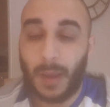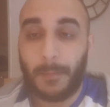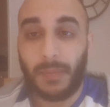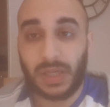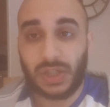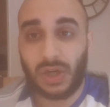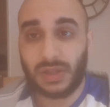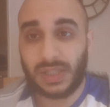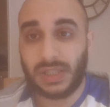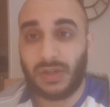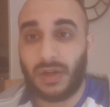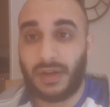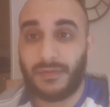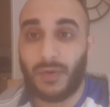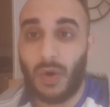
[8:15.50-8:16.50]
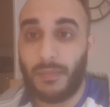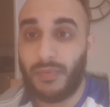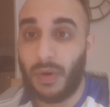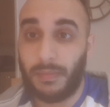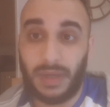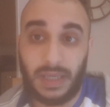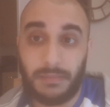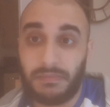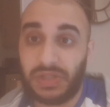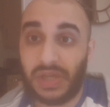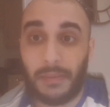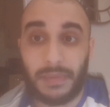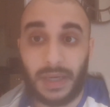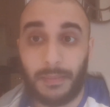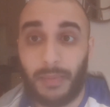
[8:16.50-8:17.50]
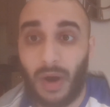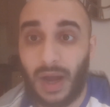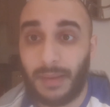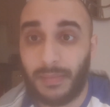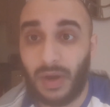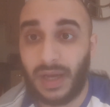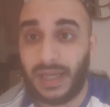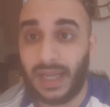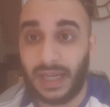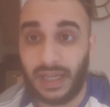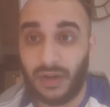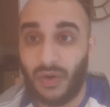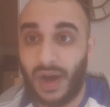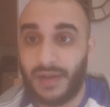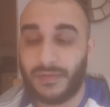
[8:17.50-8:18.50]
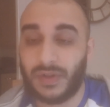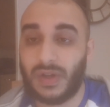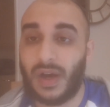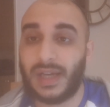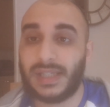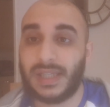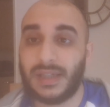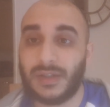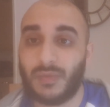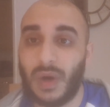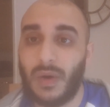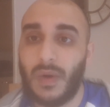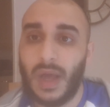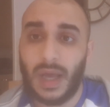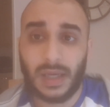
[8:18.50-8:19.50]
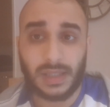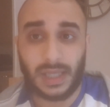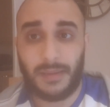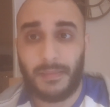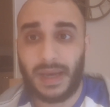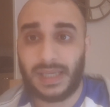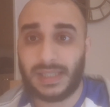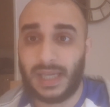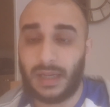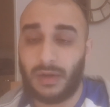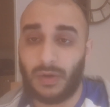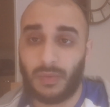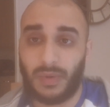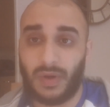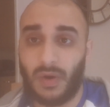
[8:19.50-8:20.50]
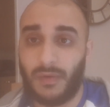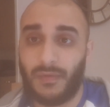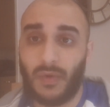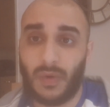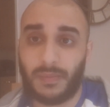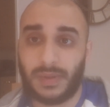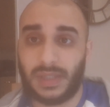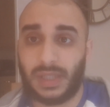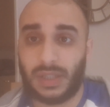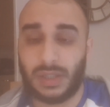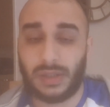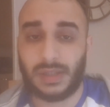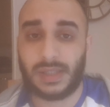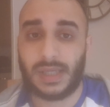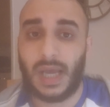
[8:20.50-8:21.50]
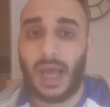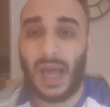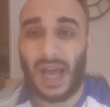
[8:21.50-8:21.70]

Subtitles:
but chances are they've got probably some in the pipeline that they're not advertising as well. So they may say, look, we've got 4 positions.